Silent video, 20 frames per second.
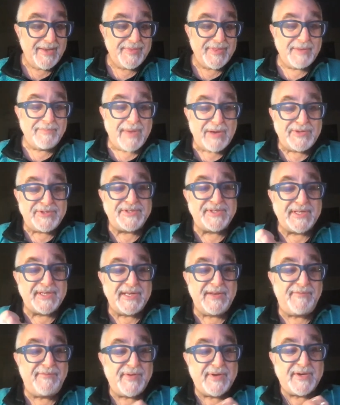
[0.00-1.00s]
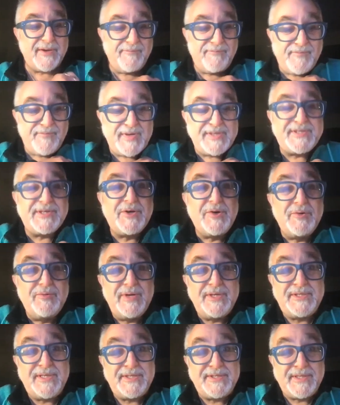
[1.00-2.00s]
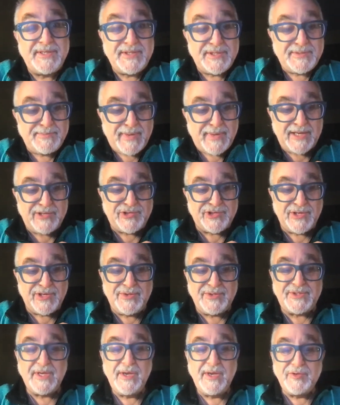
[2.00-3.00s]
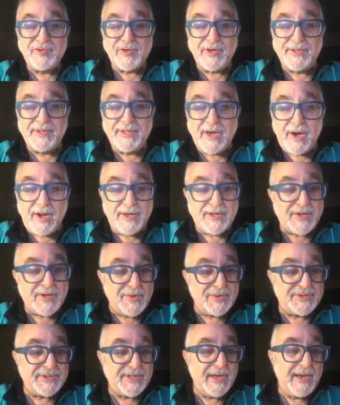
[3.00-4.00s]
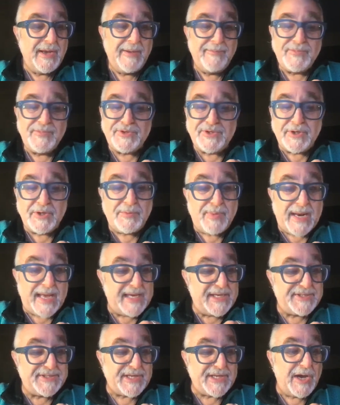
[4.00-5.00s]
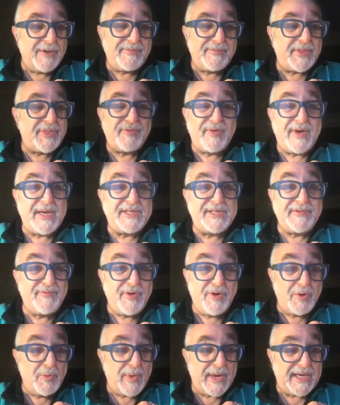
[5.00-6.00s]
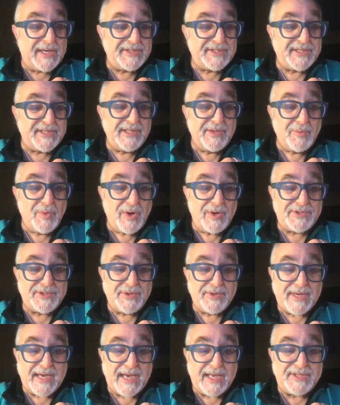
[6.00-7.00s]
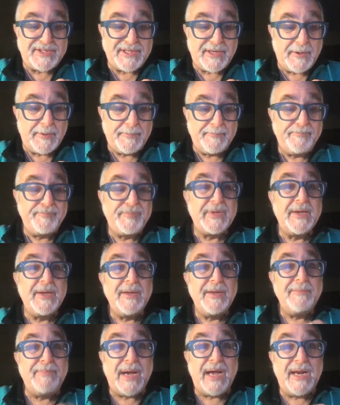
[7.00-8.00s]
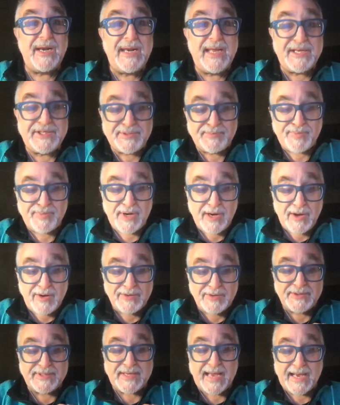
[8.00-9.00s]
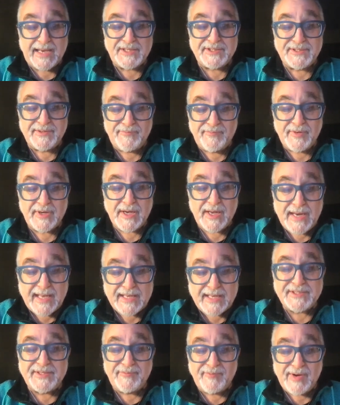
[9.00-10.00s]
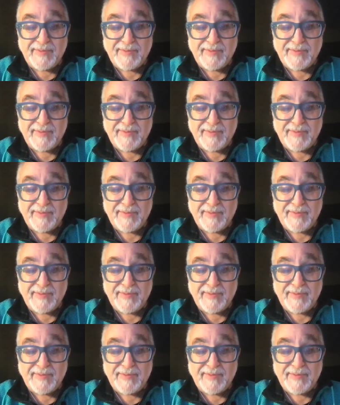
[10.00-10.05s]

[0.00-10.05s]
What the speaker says: The most significant physical resistance by Jews during the Holocaust took place over 3 to 4 weeks in the Warsaw Ghetto, but less prolonged acts of collective